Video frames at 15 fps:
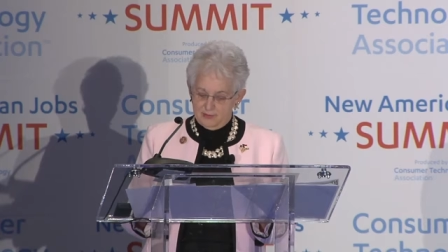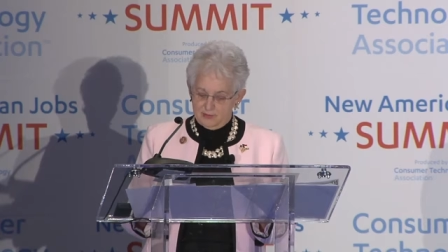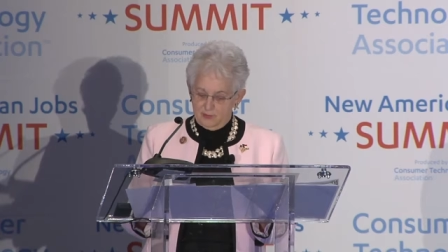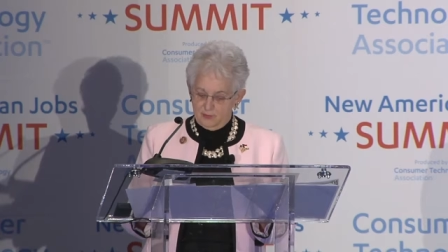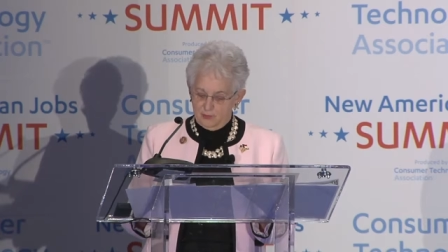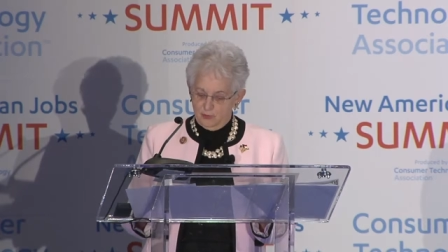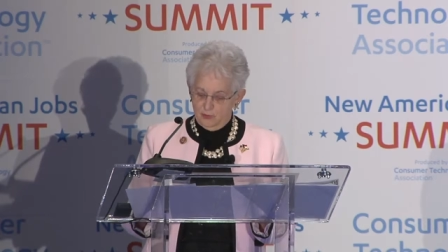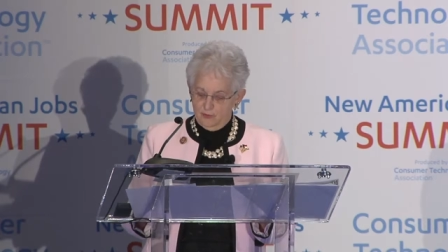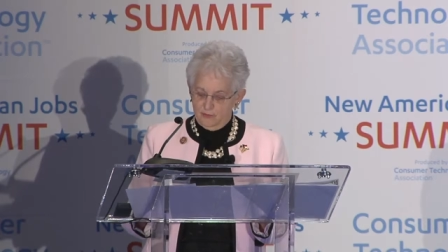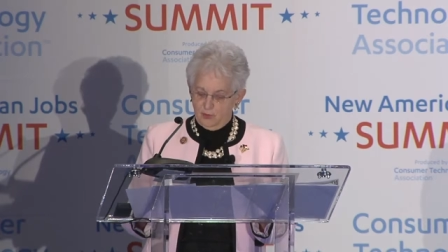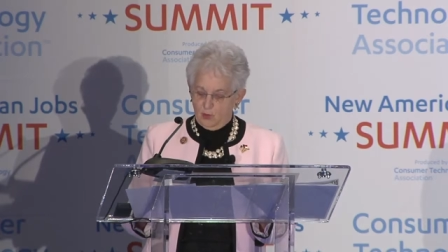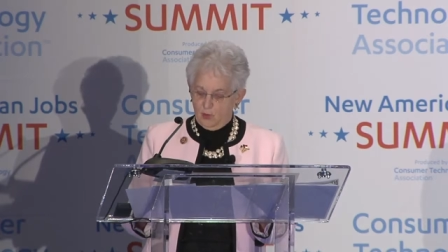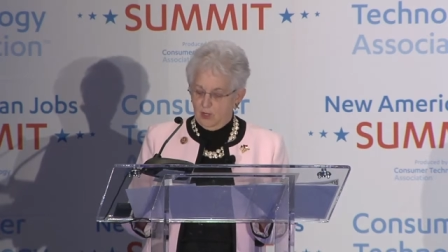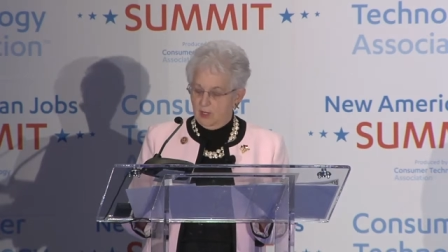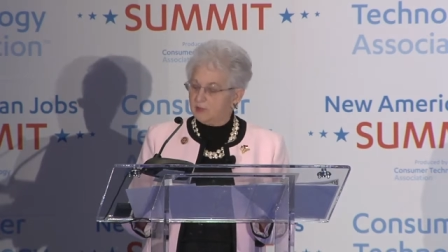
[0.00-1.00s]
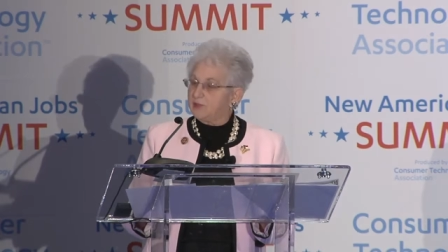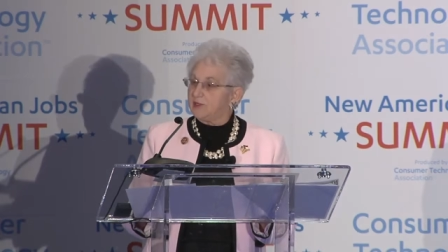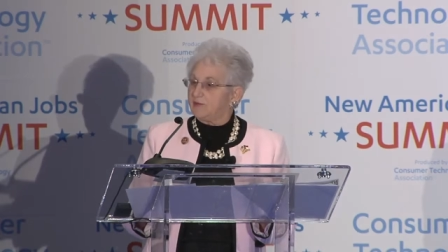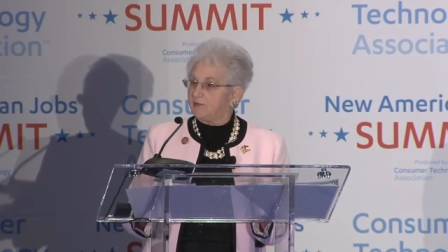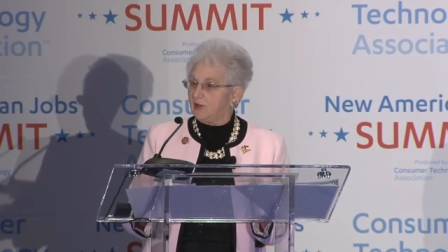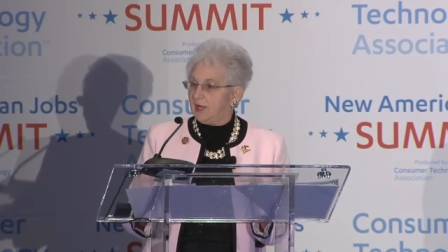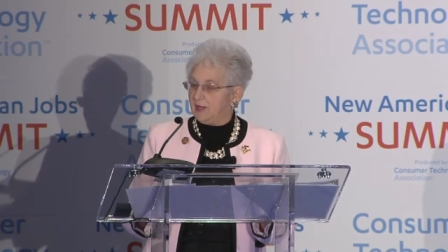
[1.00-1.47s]
has improved the
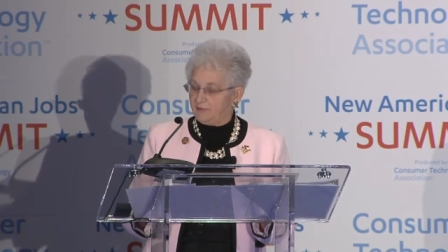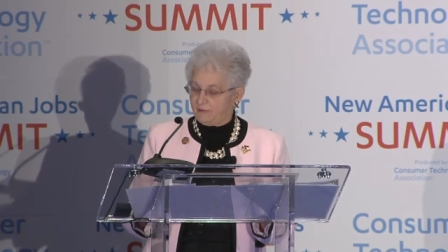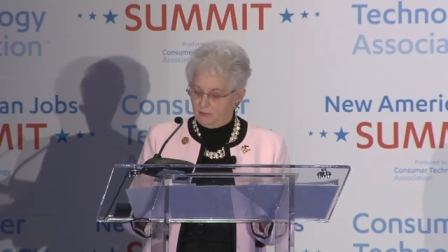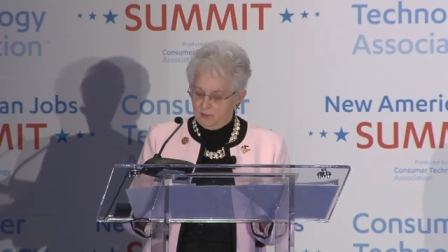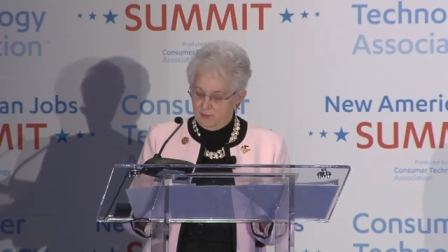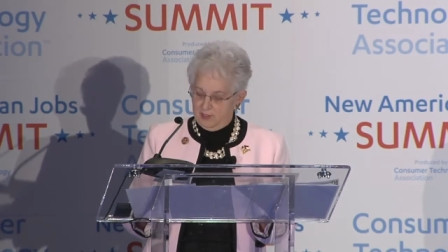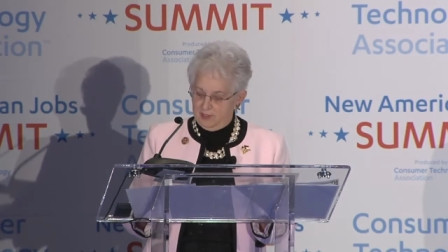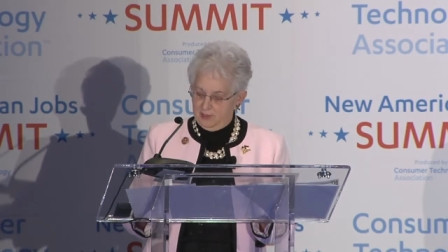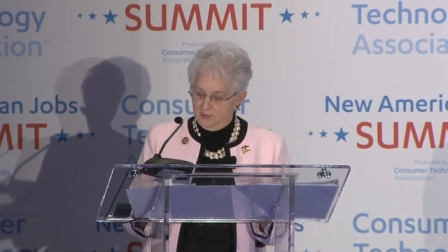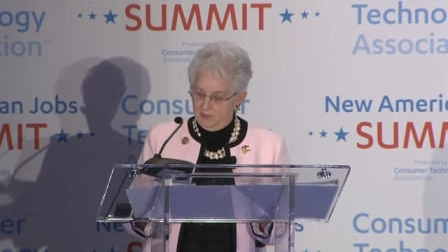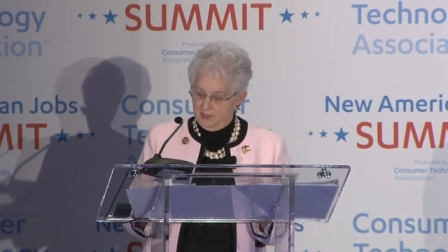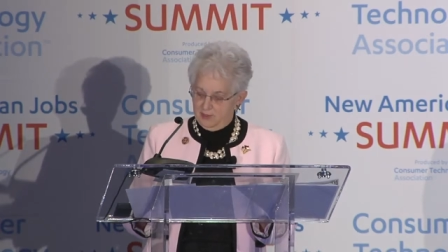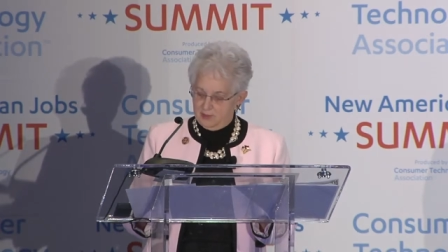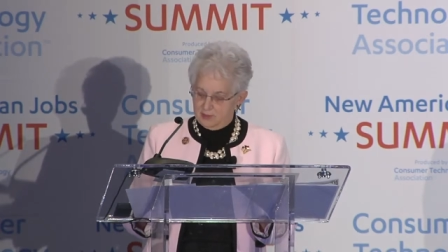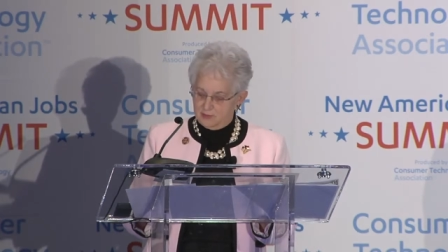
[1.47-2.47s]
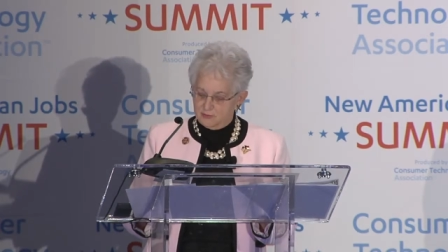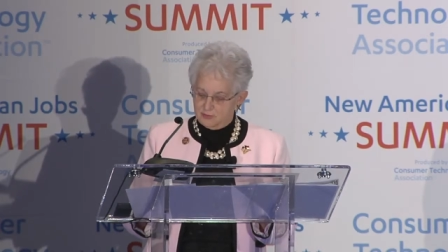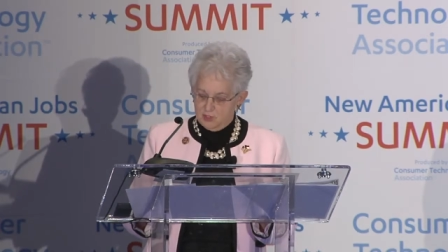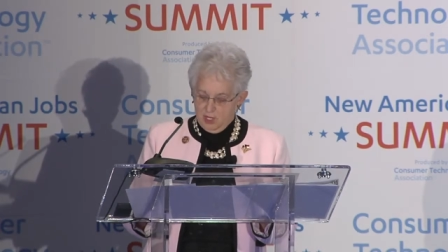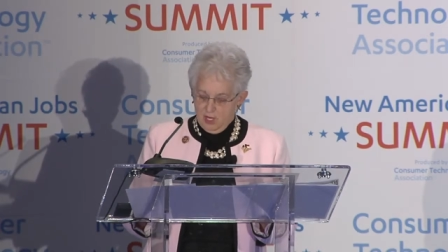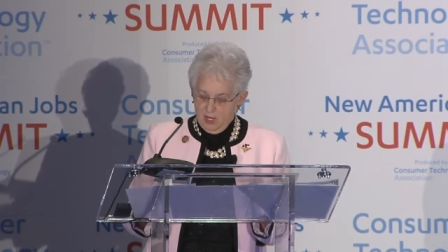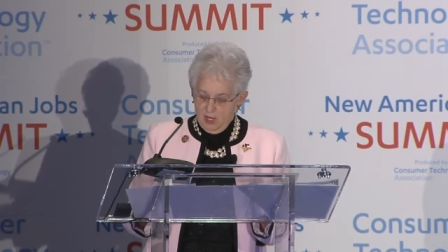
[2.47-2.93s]
quality of life for many Americans,